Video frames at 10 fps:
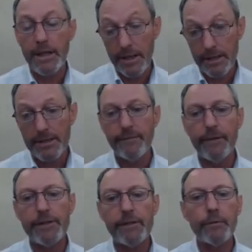10 years. The
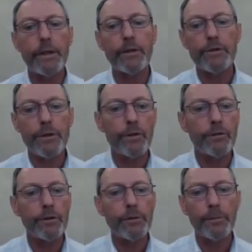Invasive Weed Control
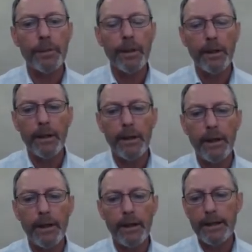Group
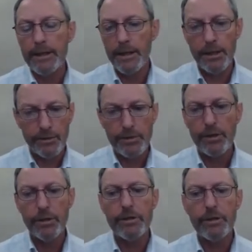uh, continues
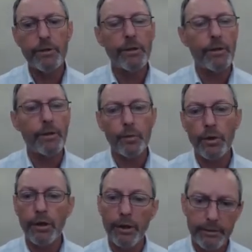to, to do a lot of good
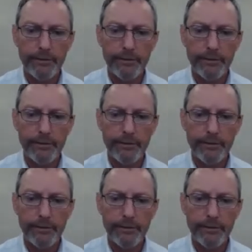work,